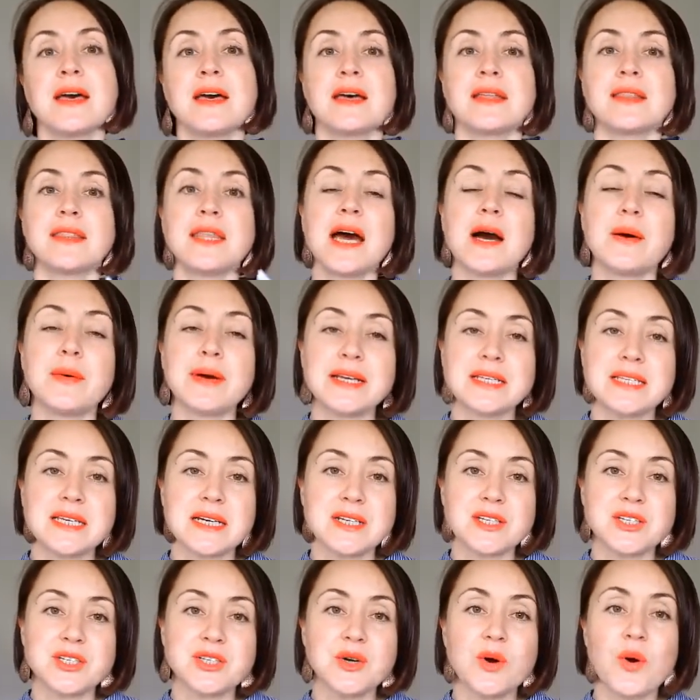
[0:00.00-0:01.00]
Now, as I
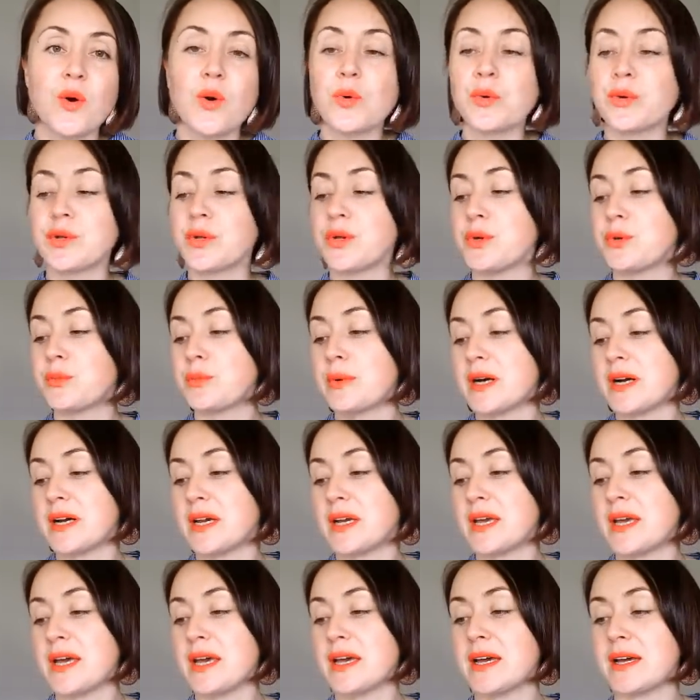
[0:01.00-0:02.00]
told you,
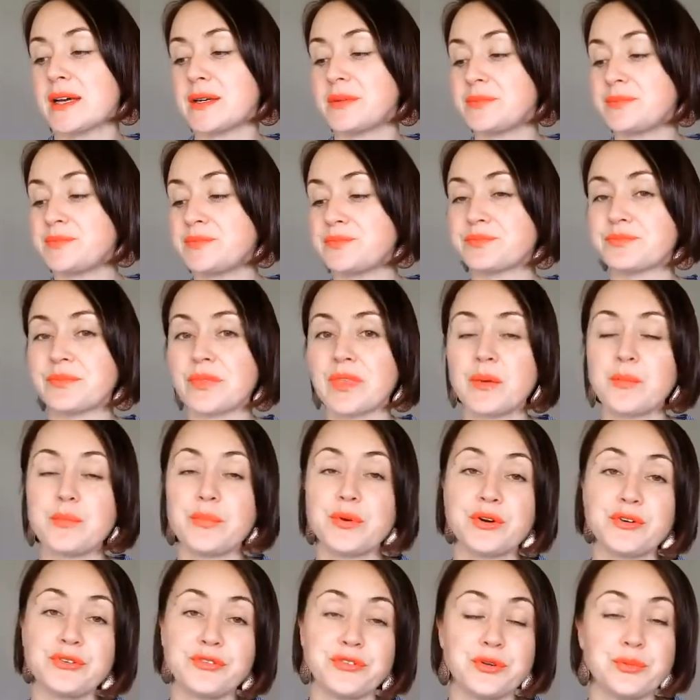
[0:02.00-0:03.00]
my
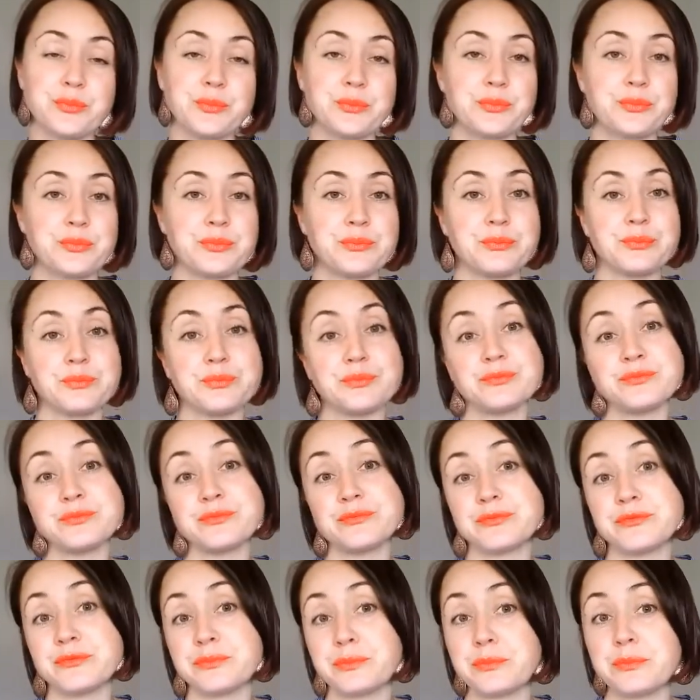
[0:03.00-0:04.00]
perfume
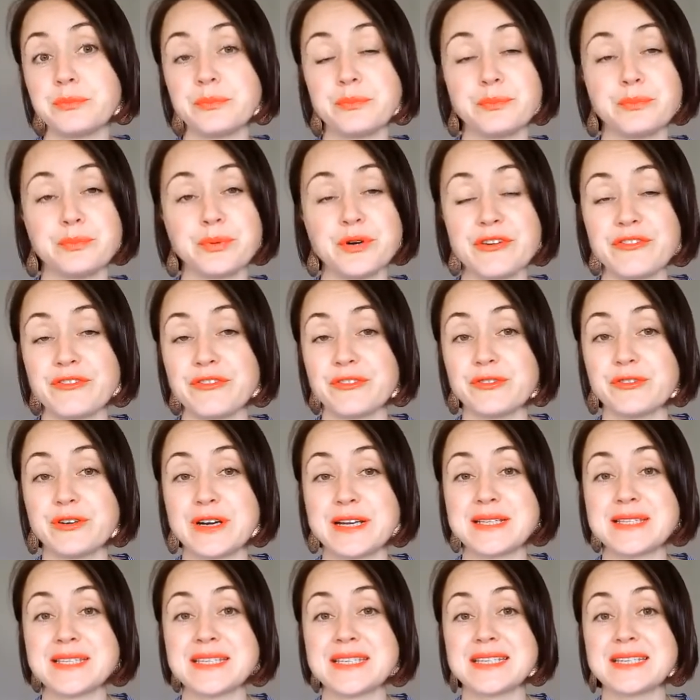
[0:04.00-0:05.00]

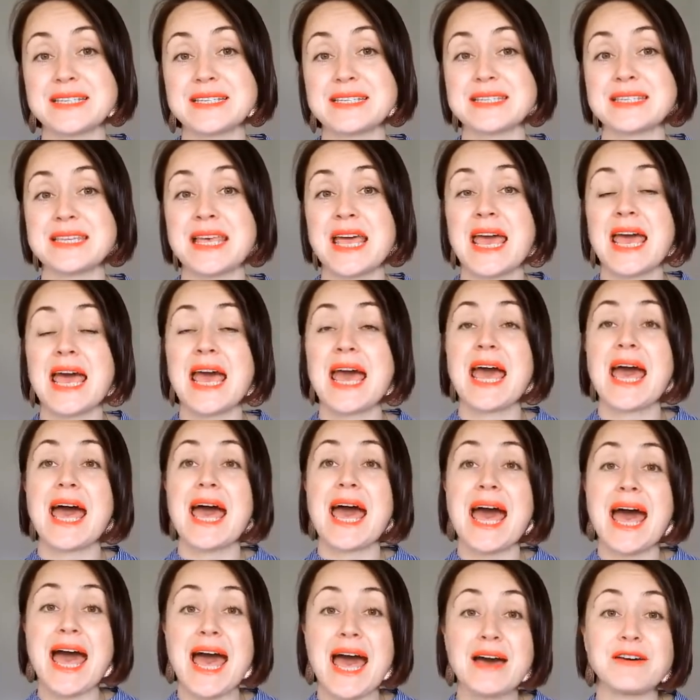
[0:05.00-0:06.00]
preferences
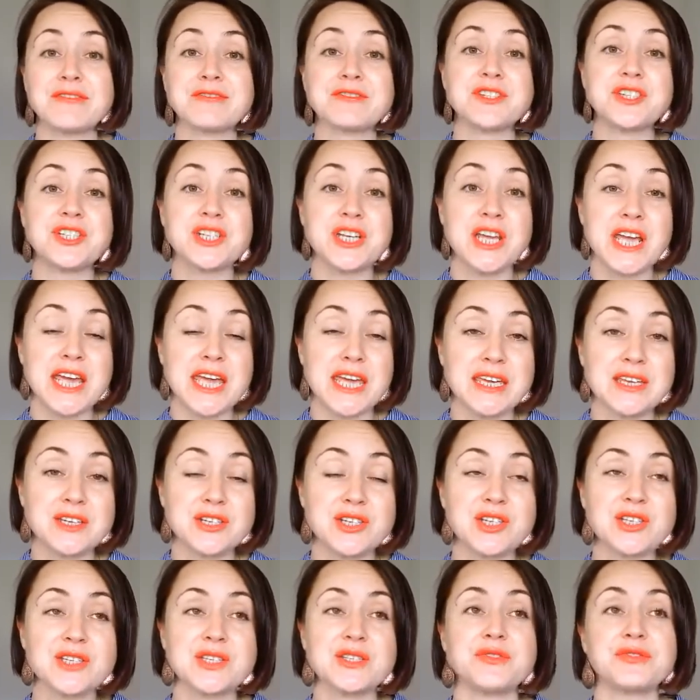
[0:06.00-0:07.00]
have changed,
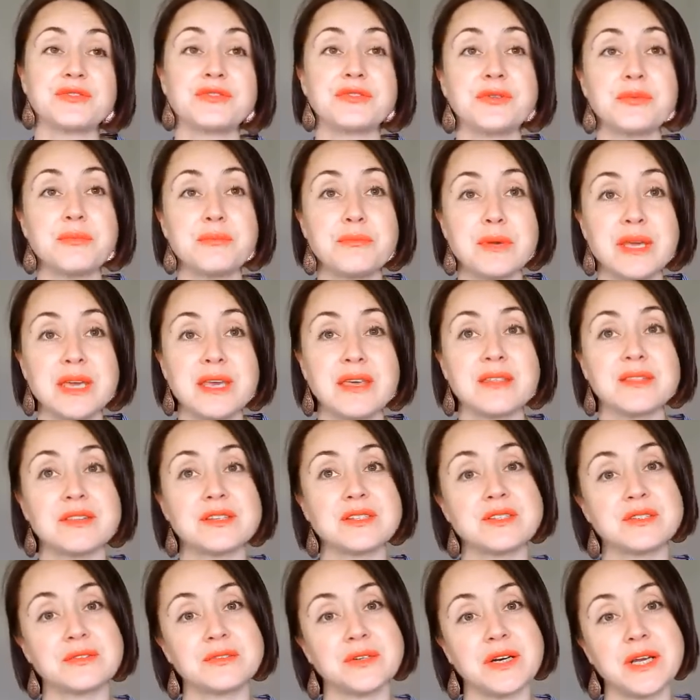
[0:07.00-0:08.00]
so for me
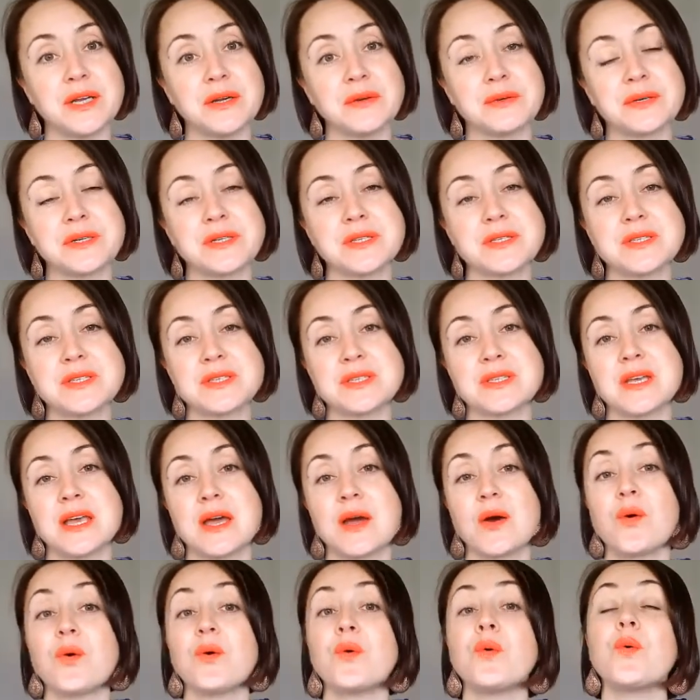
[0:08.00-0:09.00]
this fragrance,
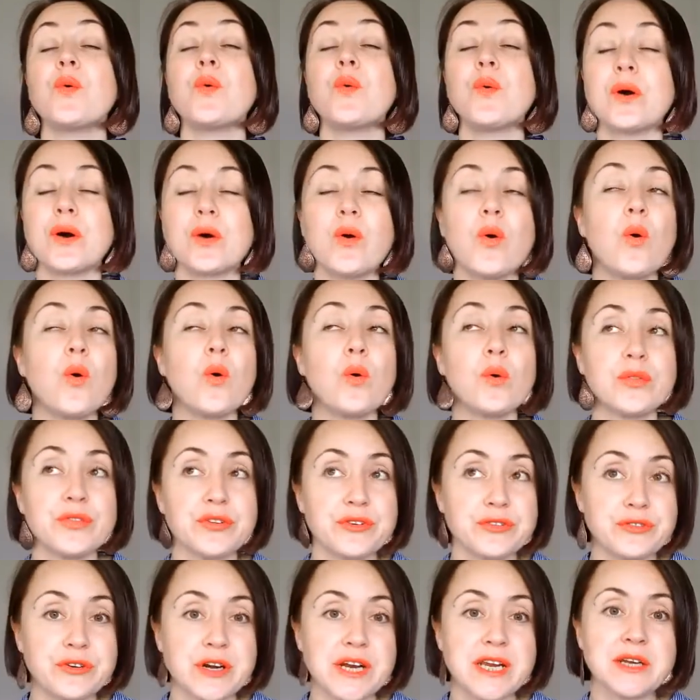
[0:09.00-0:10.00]
or all the
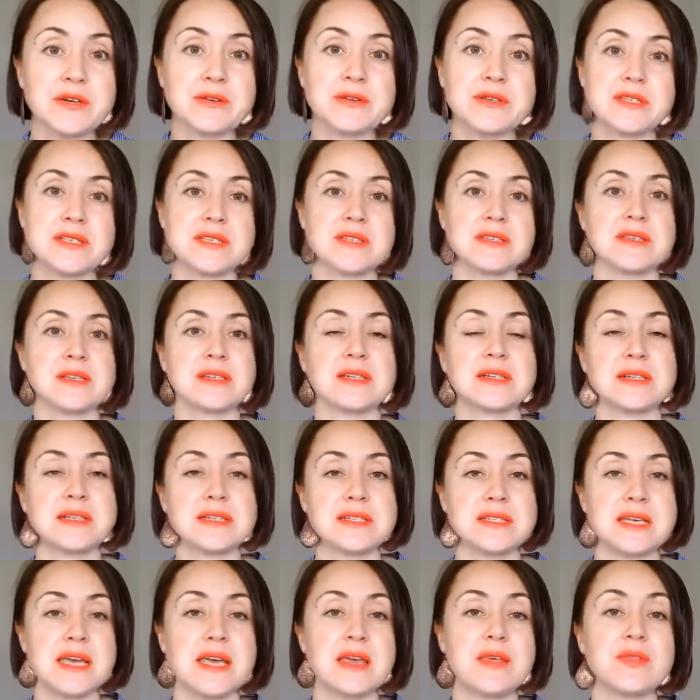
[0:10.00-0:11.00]
fragrances that
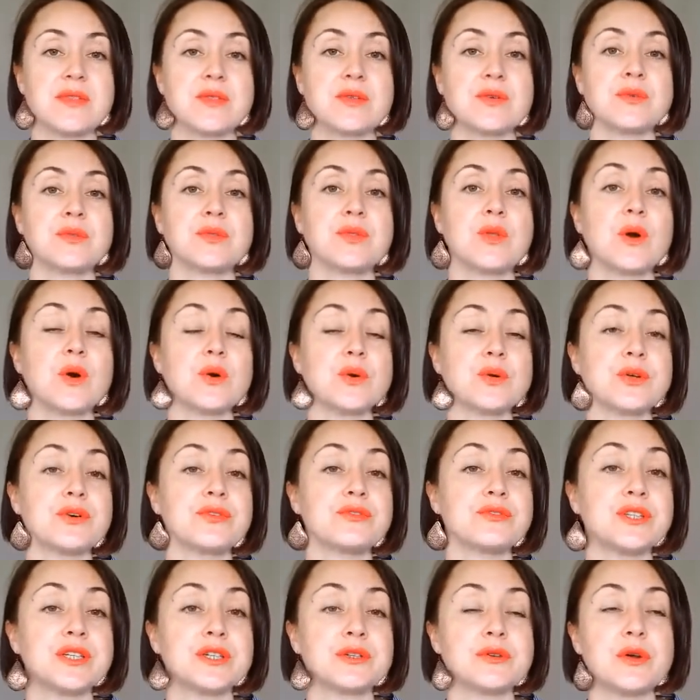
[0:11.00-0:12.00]
contain the note
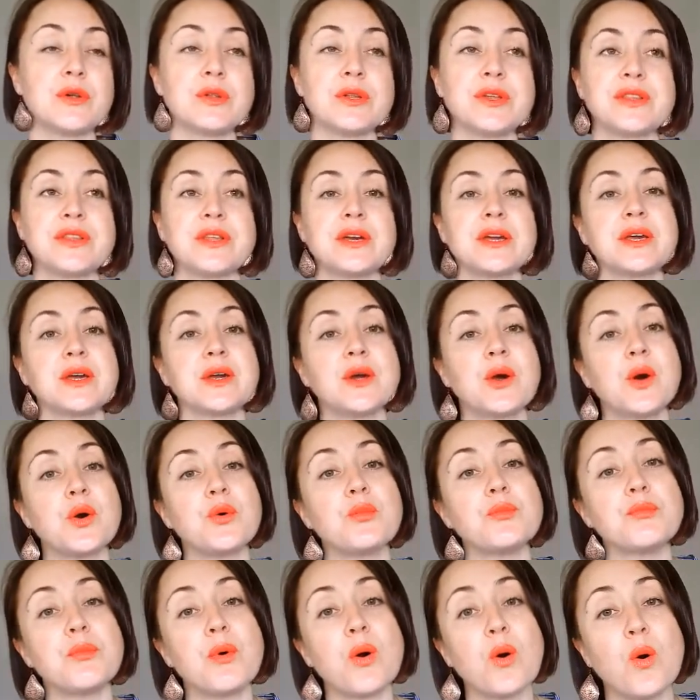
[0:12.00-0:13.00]
of neroli, they go
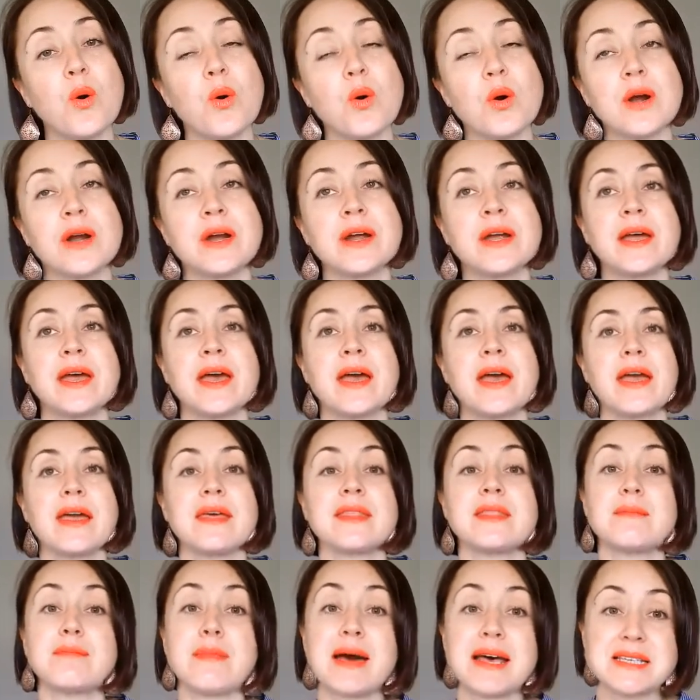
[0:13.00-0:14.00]
more in
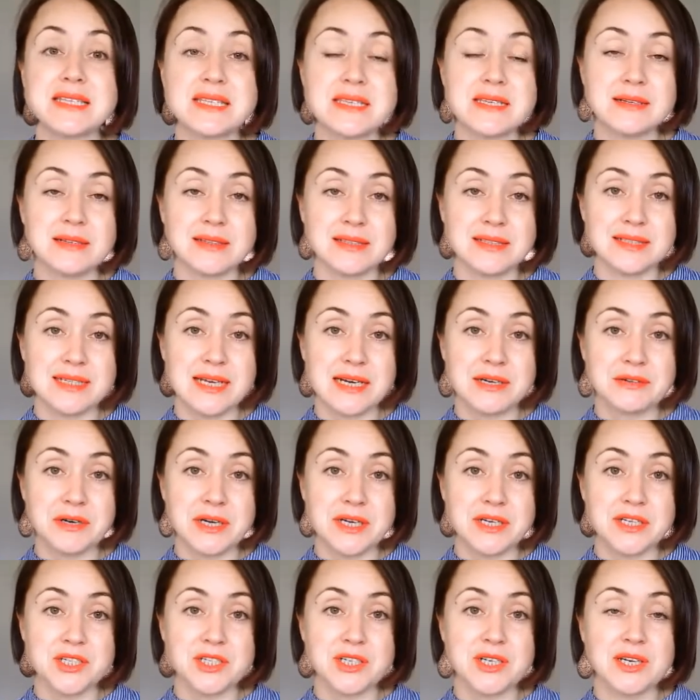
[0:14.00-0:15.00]
the masculine
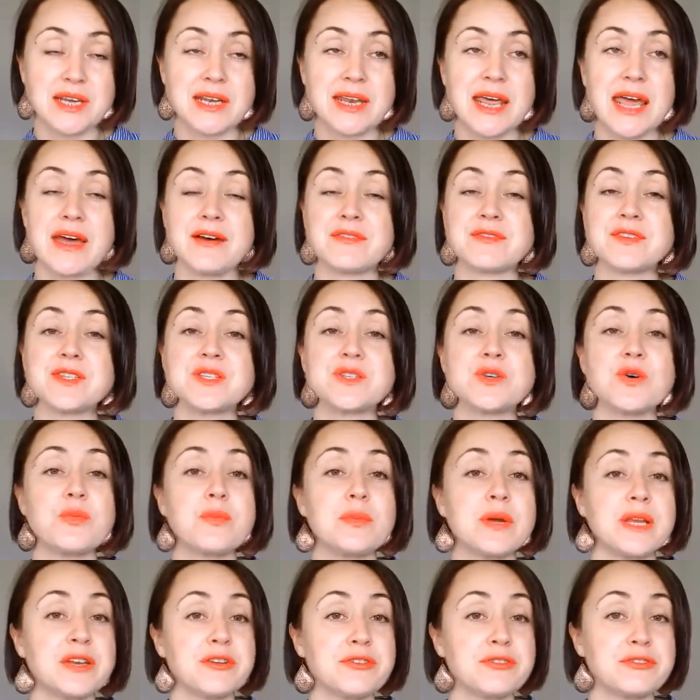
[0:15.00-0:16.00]
direction. And I have so
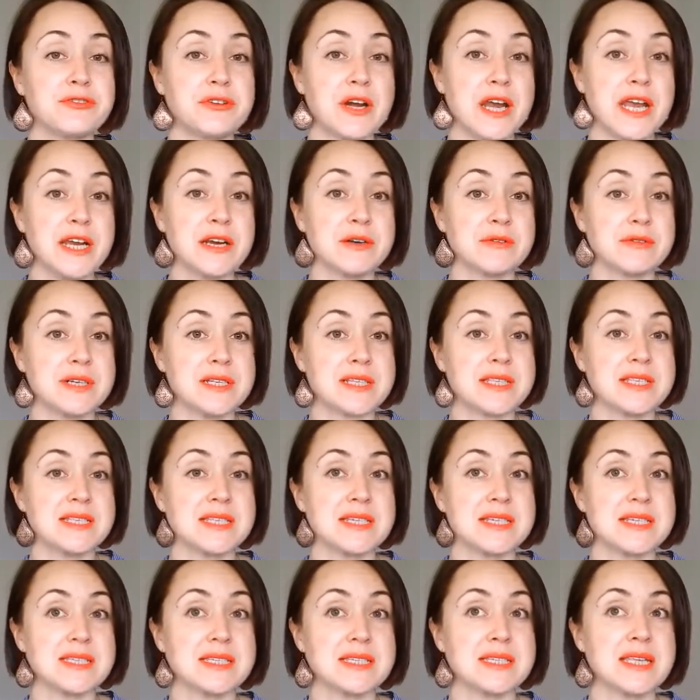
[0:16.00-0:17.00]
many
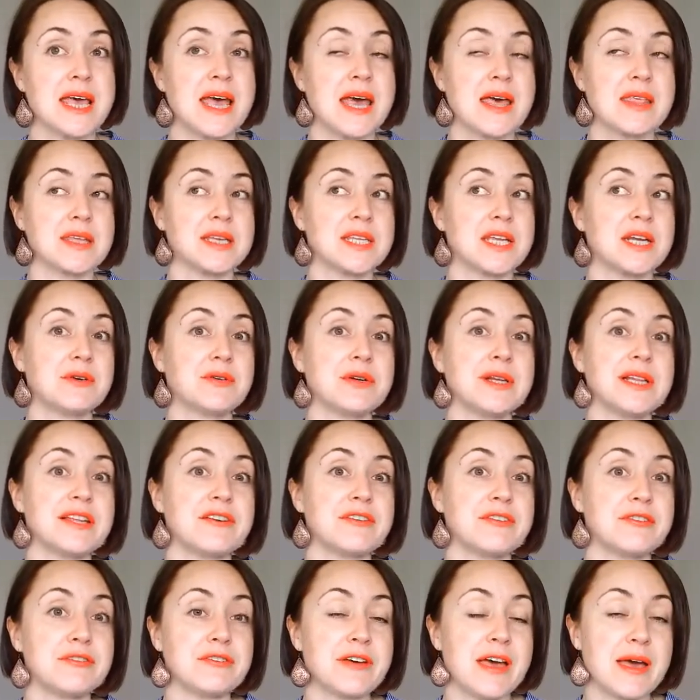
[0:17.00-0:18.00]
fragrances that are really
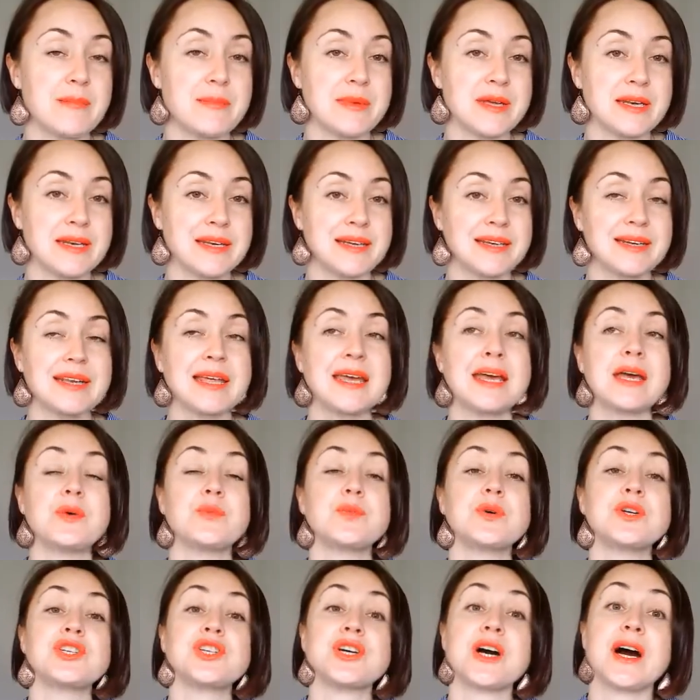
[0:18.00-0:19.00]
feminine,
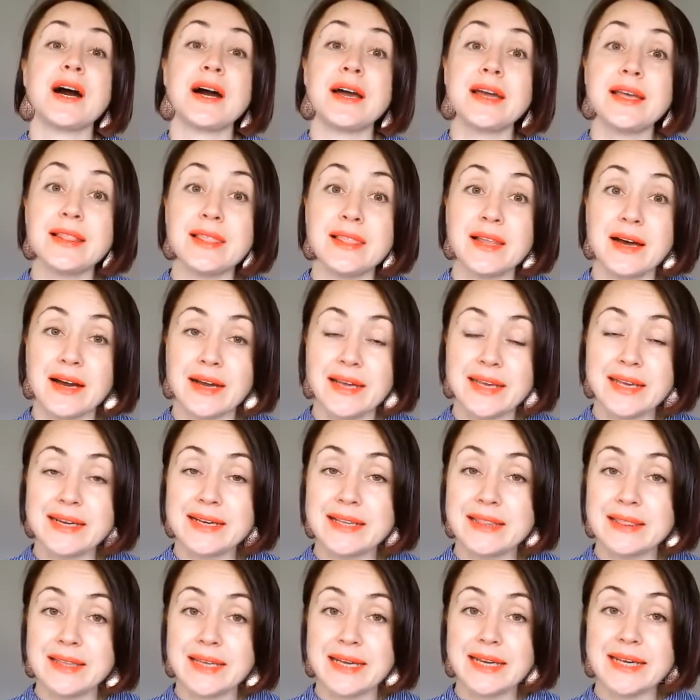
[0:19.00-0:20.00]
which I
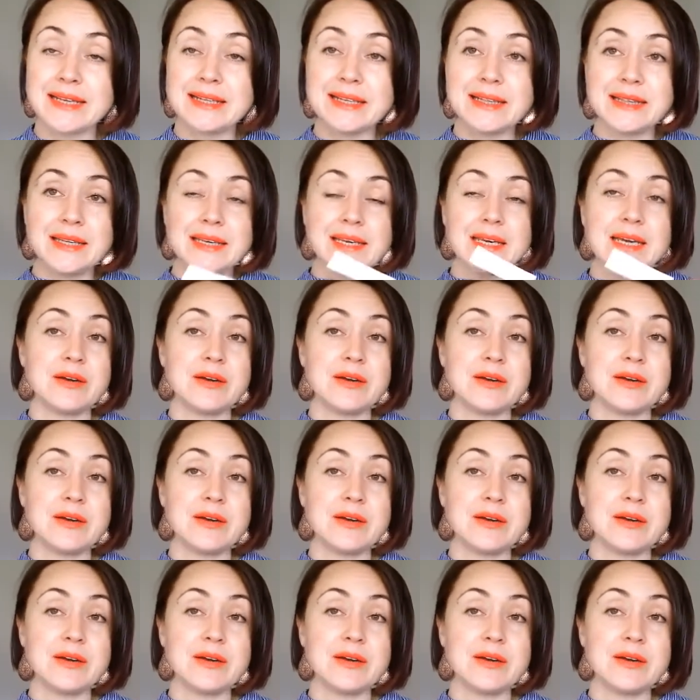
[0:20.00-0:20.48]
like lately,